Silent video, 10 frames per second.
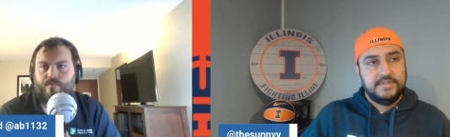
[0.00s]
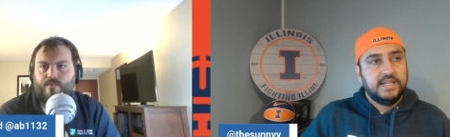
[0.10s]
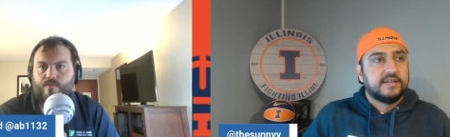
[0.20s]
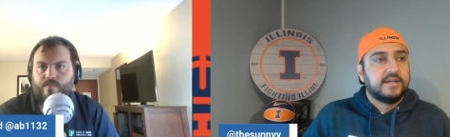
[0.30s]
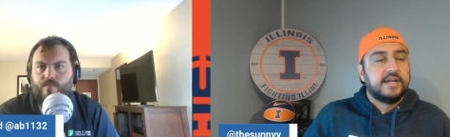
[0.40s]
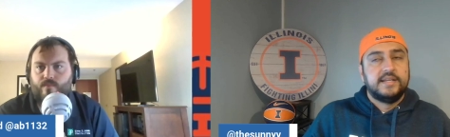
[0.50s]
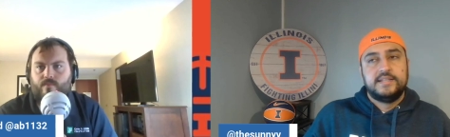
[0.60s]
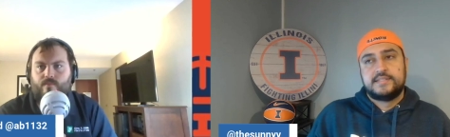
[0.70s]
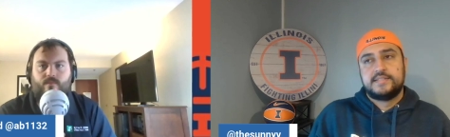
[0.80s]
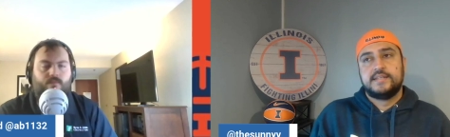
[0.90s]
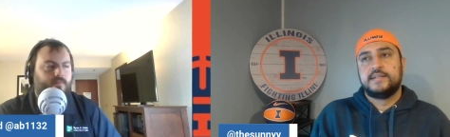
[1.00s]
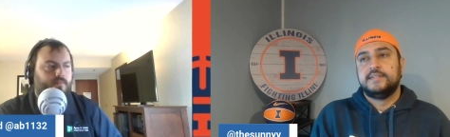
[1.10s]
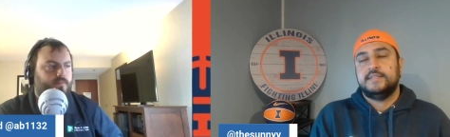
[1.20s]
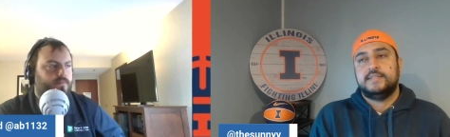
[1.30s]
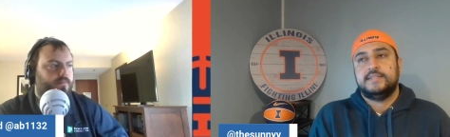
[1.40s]
Speaker 1: Yeah, I, it's uh,
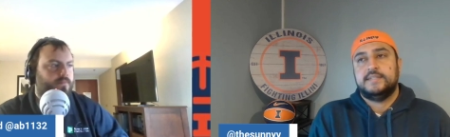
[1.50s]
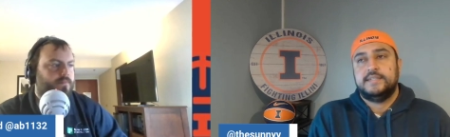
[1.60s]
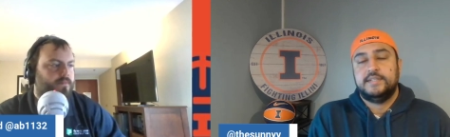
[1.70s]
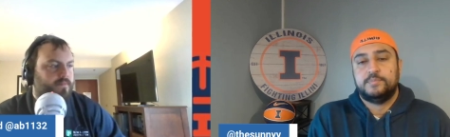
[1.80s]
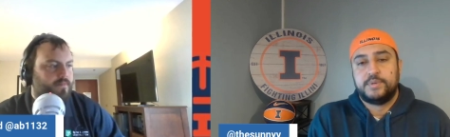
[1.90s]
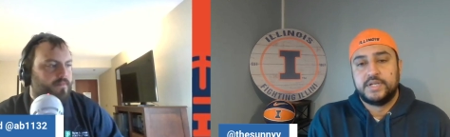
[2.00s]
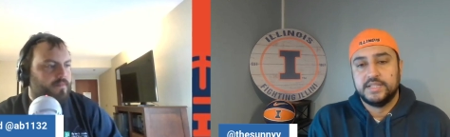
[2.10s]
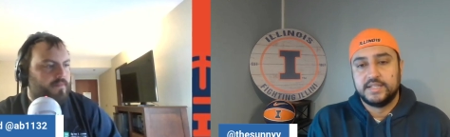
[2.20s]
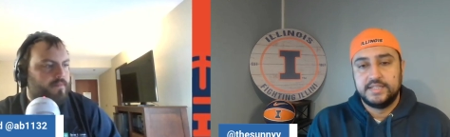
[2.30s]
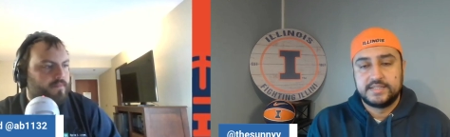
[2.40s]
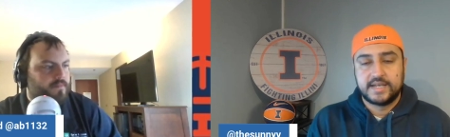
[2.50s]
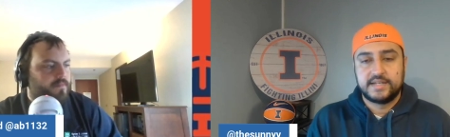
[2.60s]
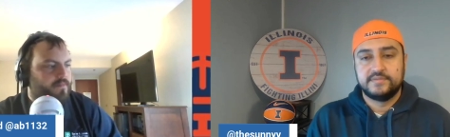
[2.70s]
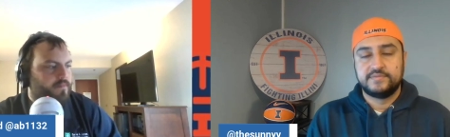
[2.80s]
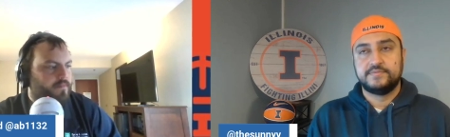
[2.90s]
you know Barry Lunney's kind
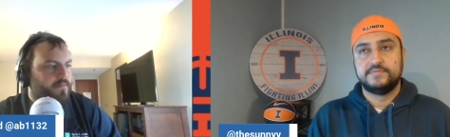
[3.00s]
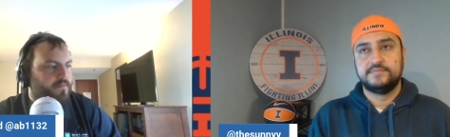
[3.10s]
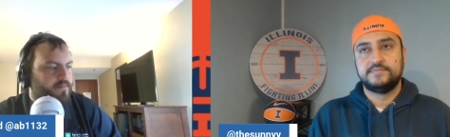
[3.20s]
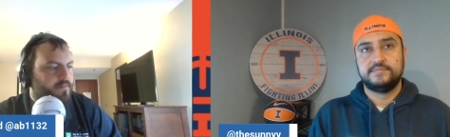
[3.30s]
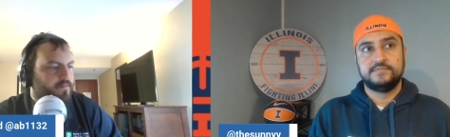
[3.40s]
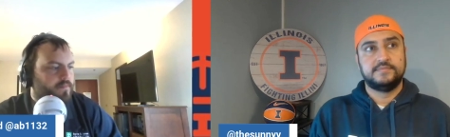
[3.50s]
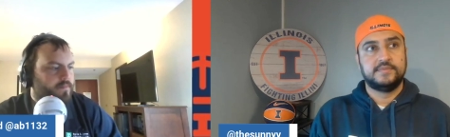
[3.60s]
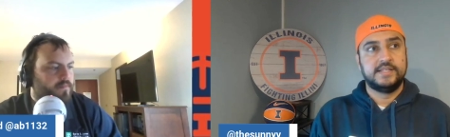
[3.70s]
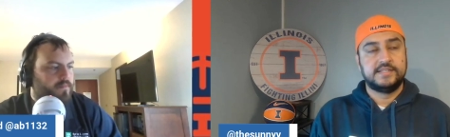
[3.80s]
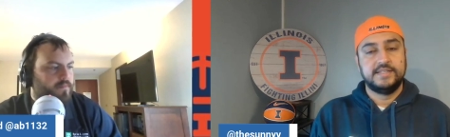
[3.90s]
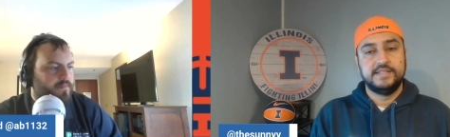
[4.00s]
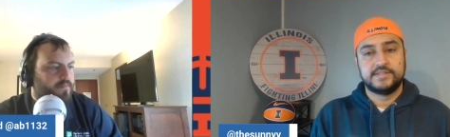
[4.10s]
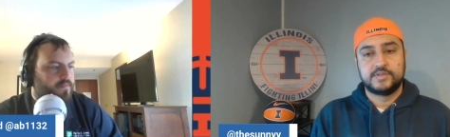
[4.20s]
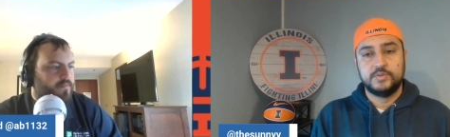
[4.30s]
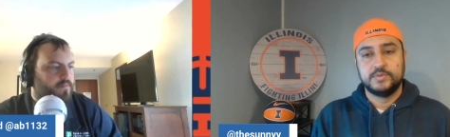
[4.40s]
of his seat
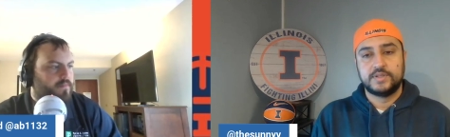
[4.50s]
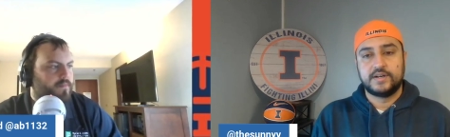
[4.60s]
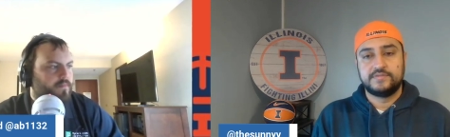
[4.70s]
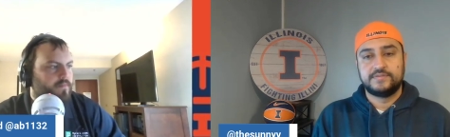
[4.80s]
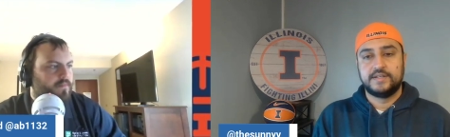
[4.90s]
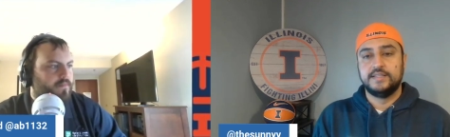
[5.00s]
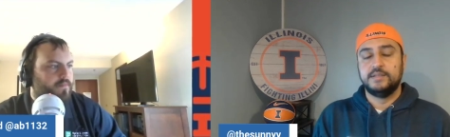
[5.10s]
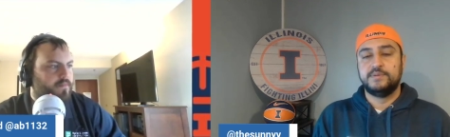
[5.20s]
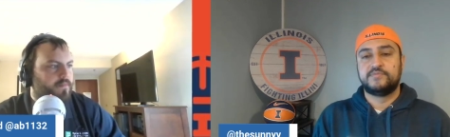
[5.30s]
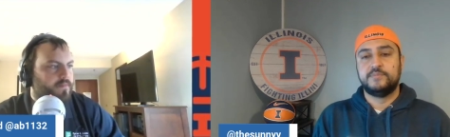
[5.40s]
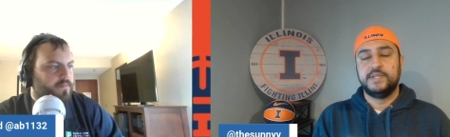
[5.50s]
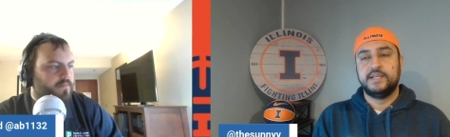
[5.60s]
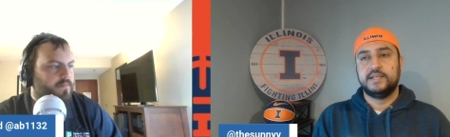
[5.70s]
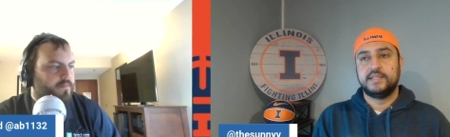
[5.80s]
has cooled off a little bit for me.